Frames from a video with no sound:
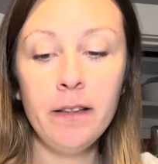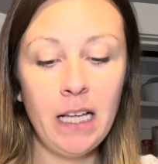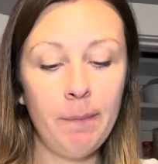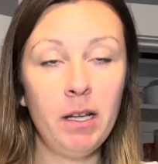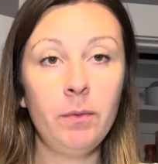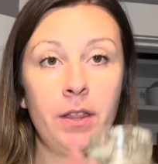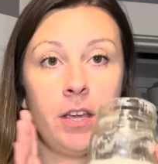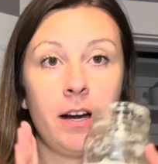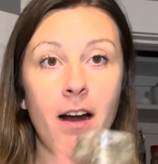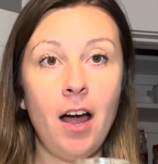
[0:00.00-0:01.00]
and come in with
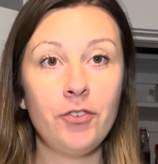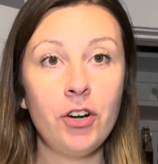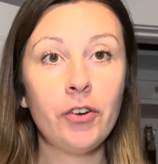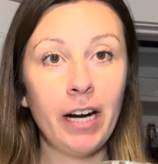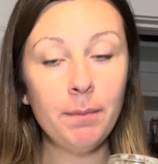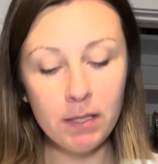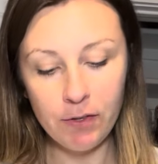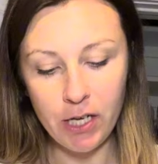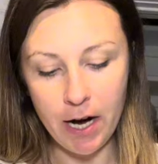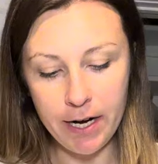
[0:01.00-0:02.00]
your 100 grams
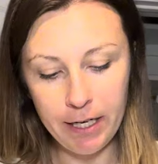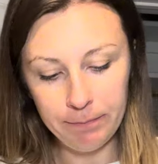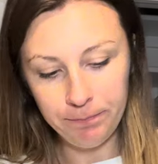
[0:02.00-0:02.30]
of starter.